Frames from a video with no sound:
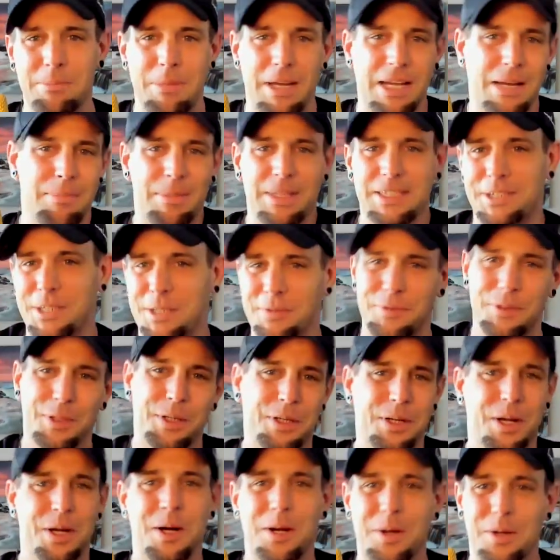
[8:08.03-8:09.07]
making myself
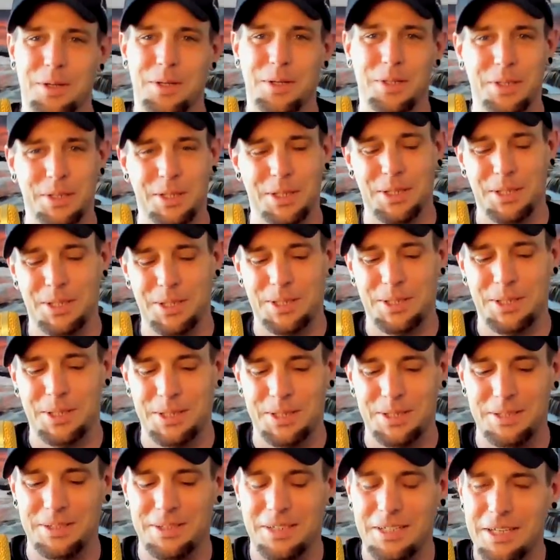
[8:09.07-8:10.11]
look all
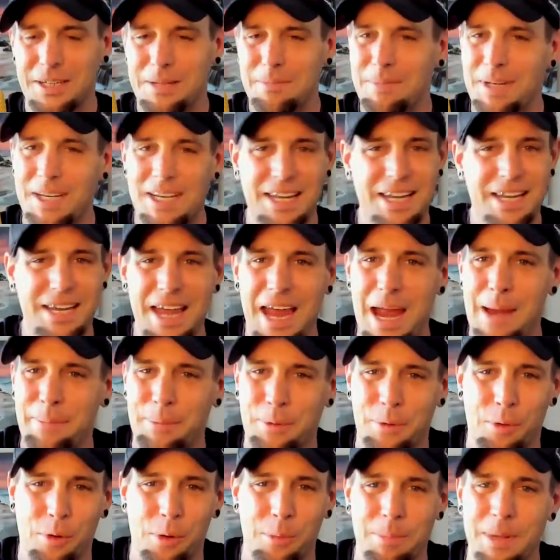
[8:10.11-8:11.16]
good. Man,
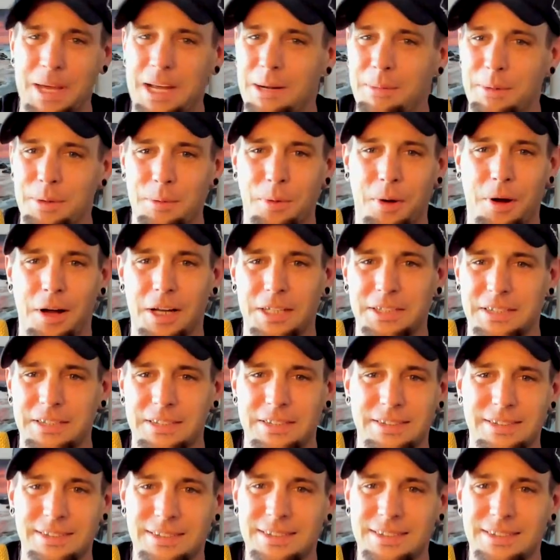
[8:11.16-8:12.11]
Capricorn better be watching.